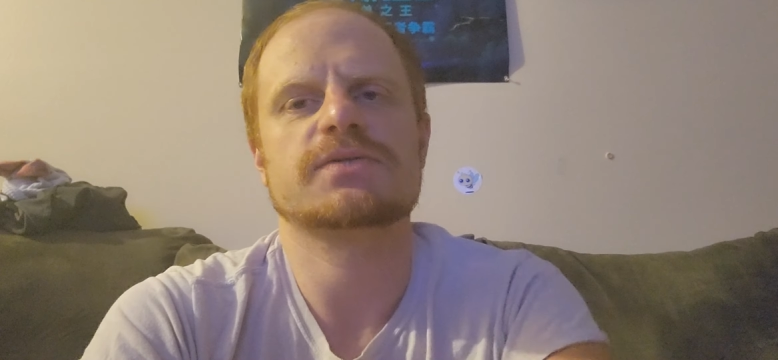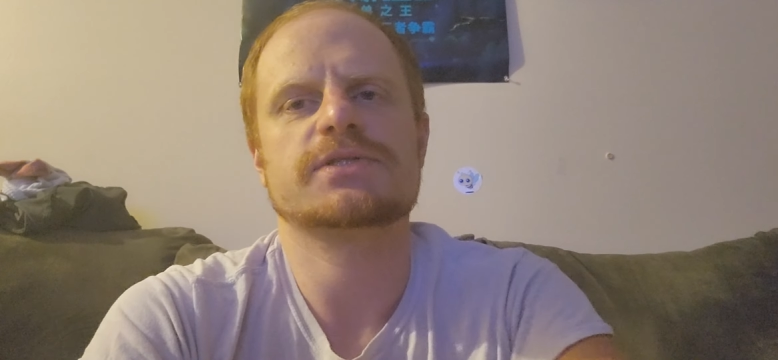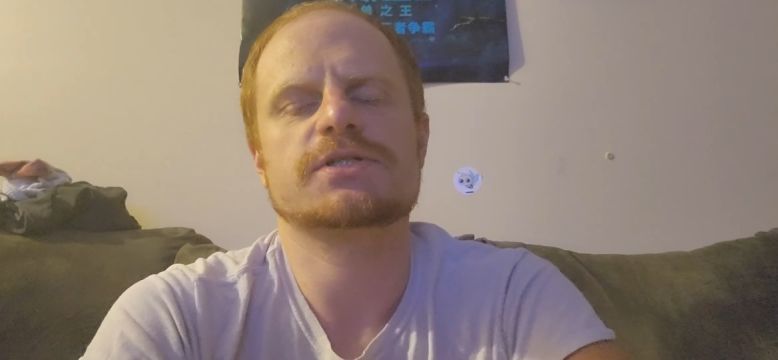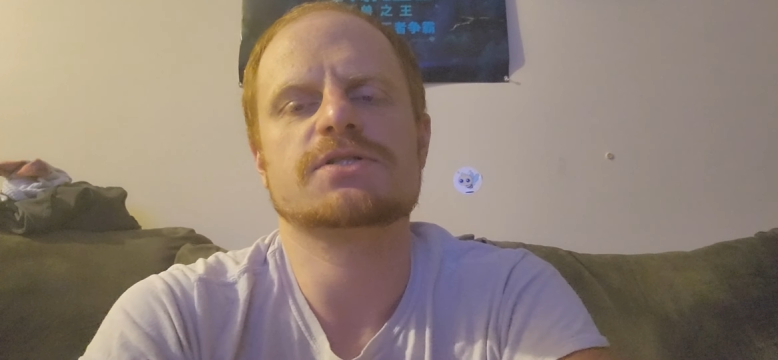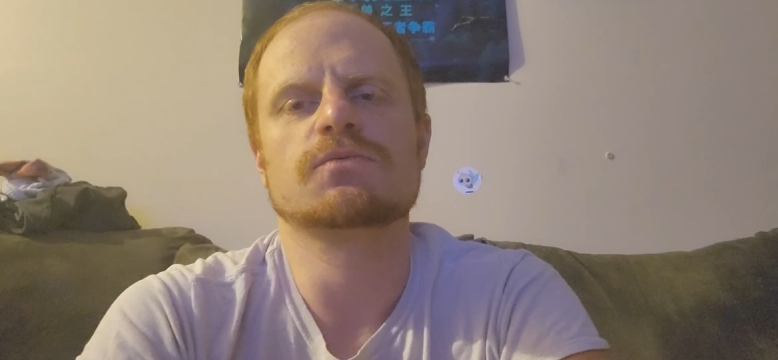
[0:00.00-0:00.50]

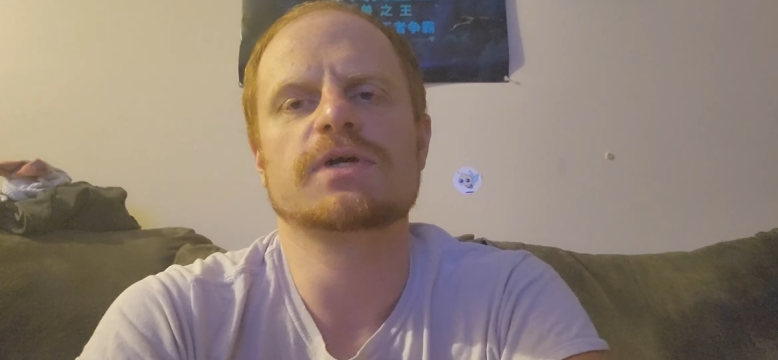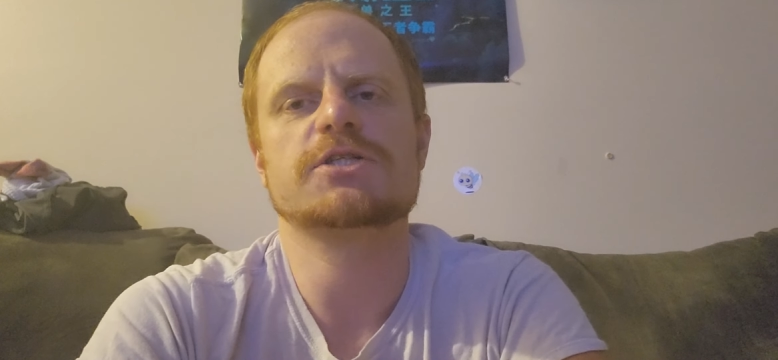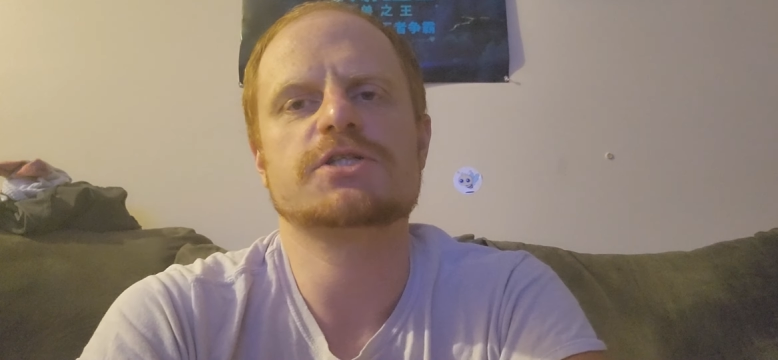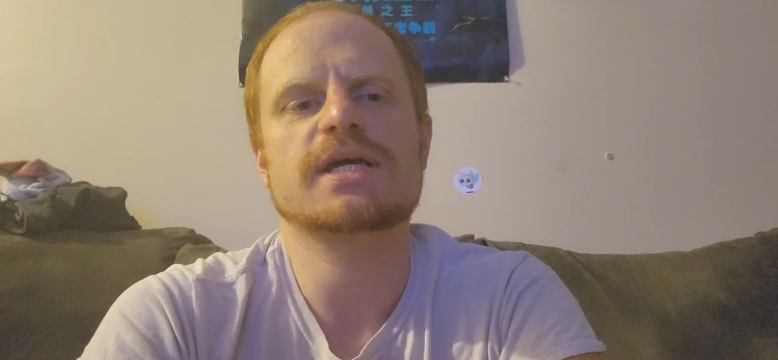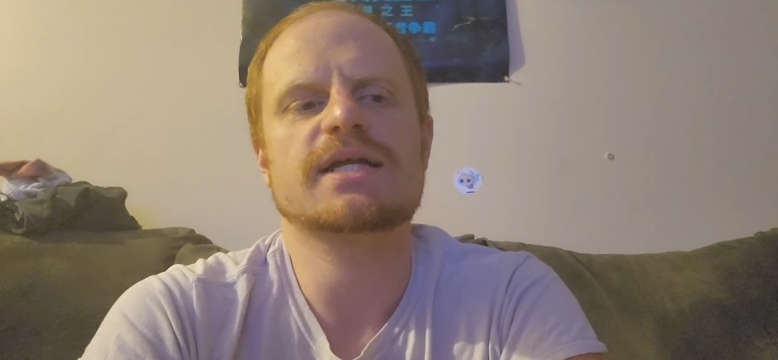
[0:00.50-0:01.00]
which is the
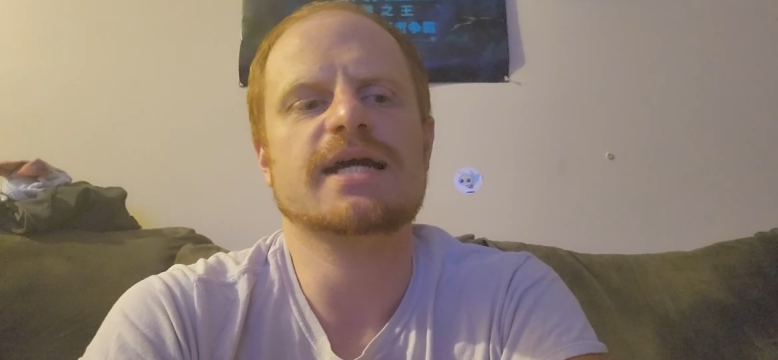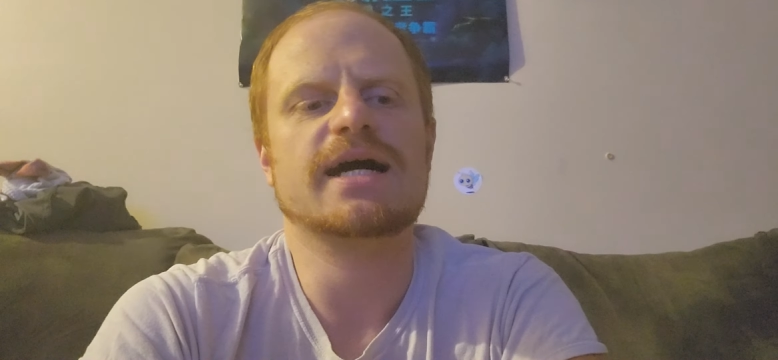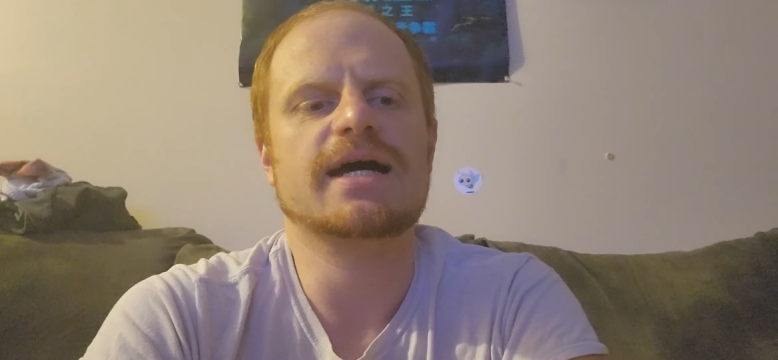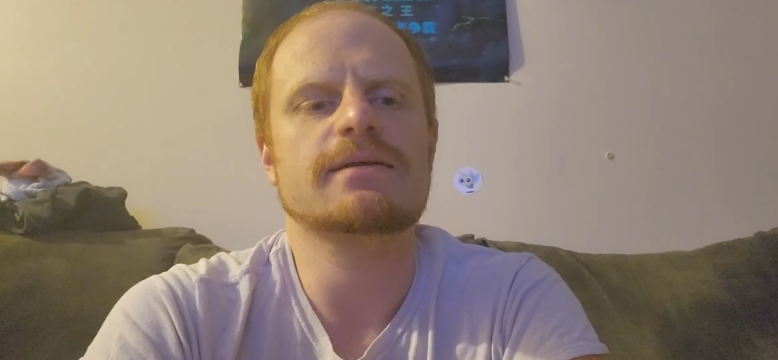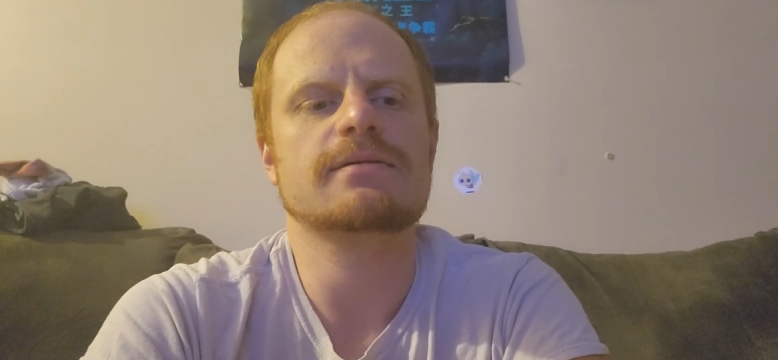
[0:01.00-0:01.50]
witch that
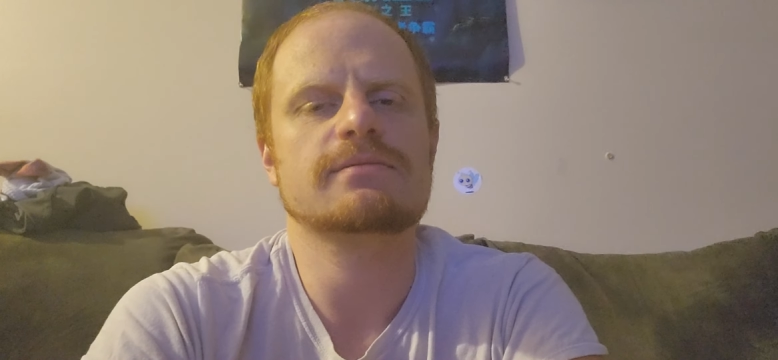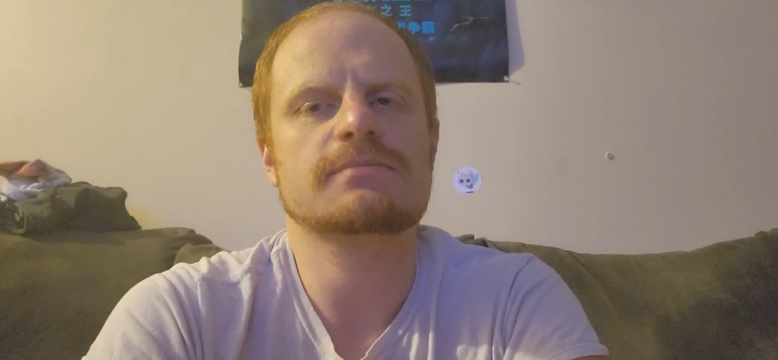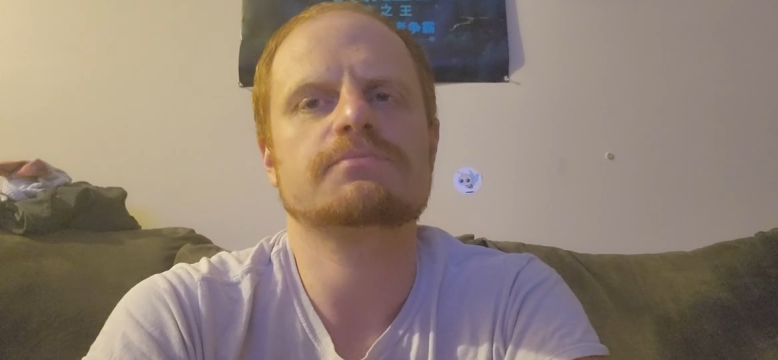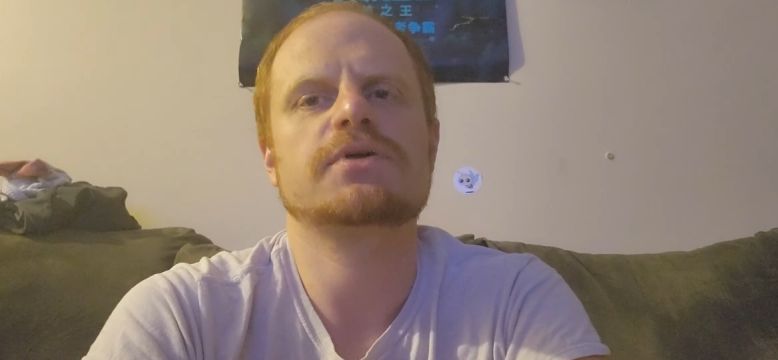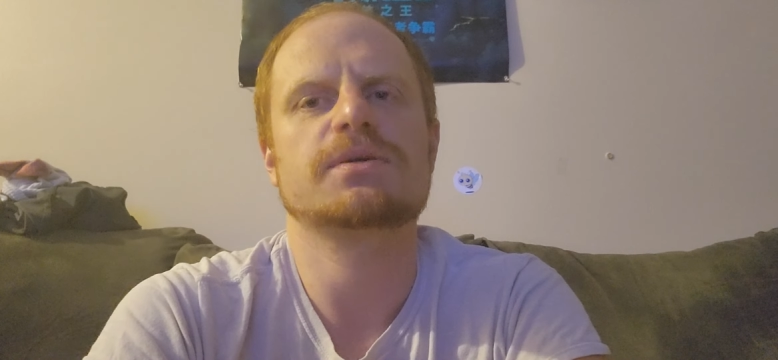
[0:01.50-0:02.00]
got
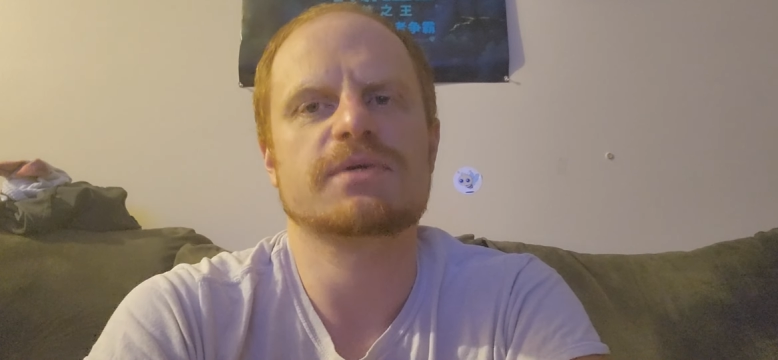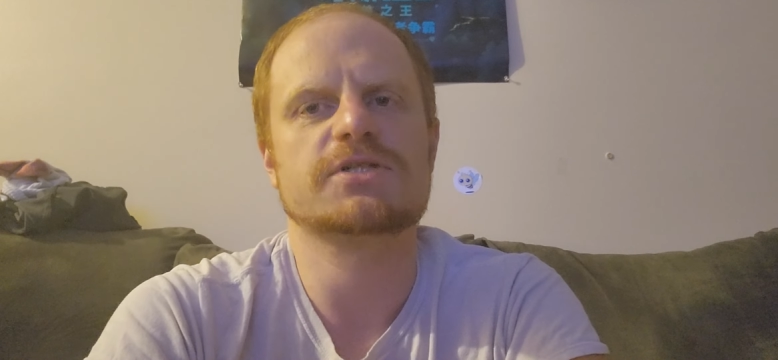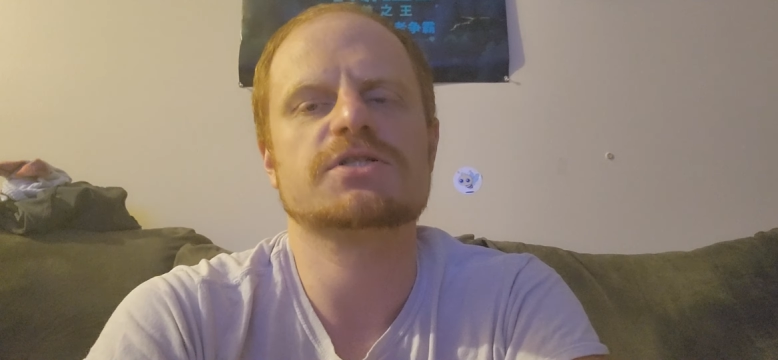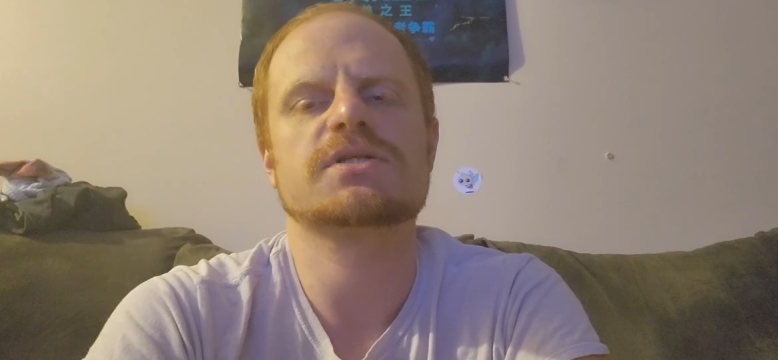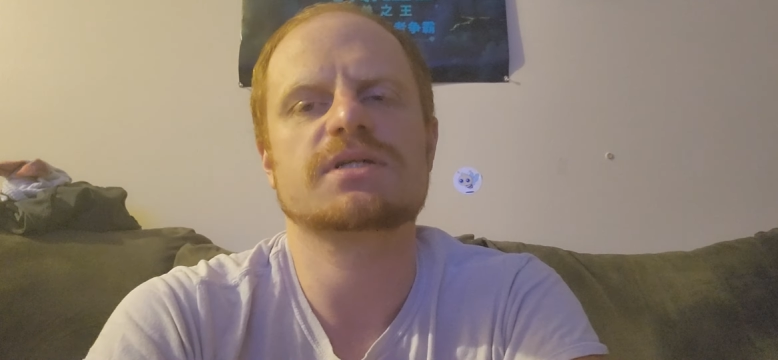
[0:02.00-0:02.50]
pretty
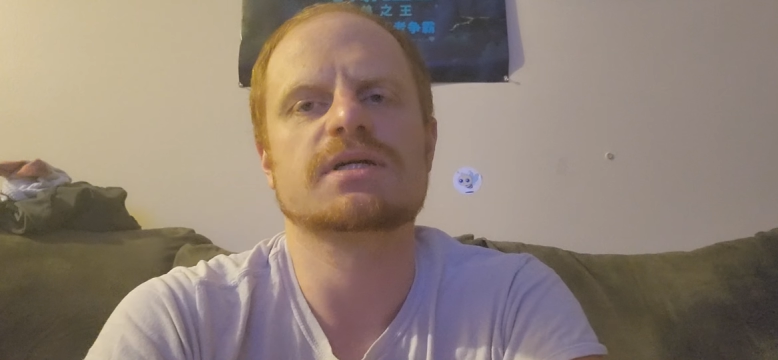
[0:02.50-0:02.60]
much